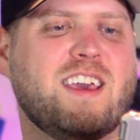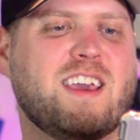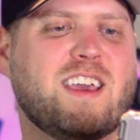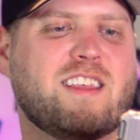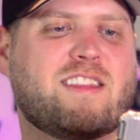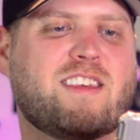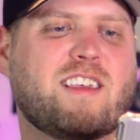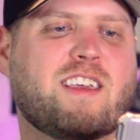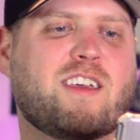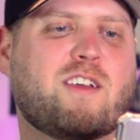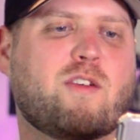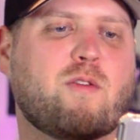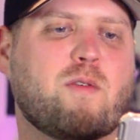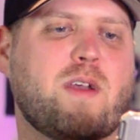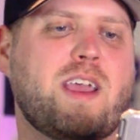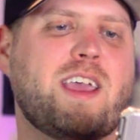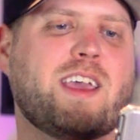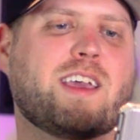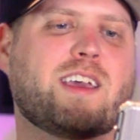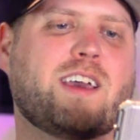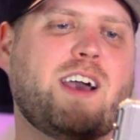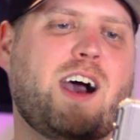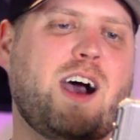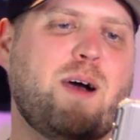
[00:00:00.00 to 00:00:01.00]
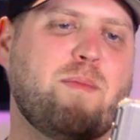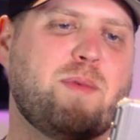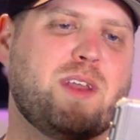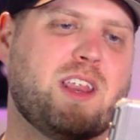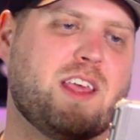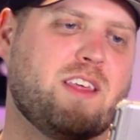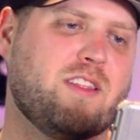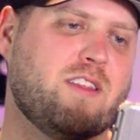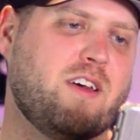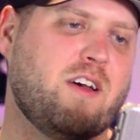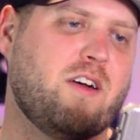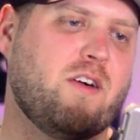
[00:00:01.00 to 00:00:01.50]
It's a great
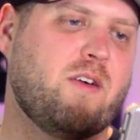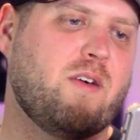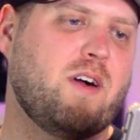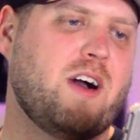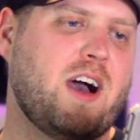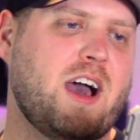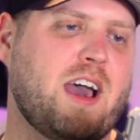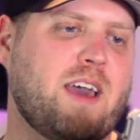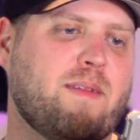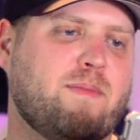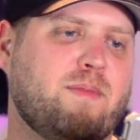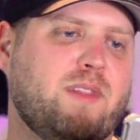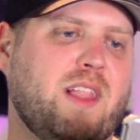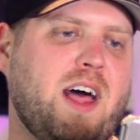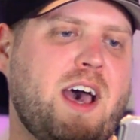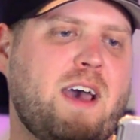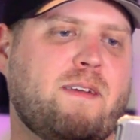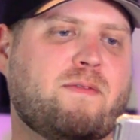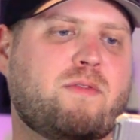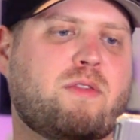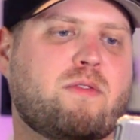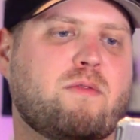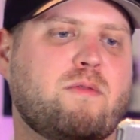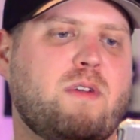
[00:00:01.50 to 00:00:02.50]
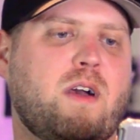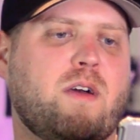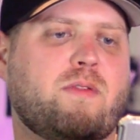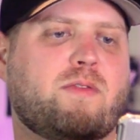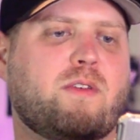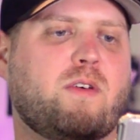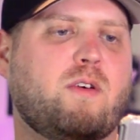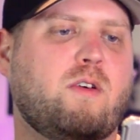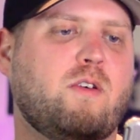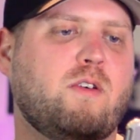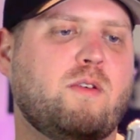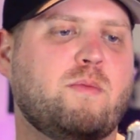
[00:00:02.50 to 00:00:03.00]
comedy, though. I laughed throughout
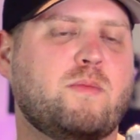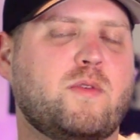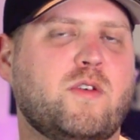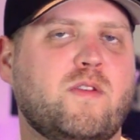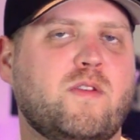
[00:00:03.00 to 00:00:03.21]
the whole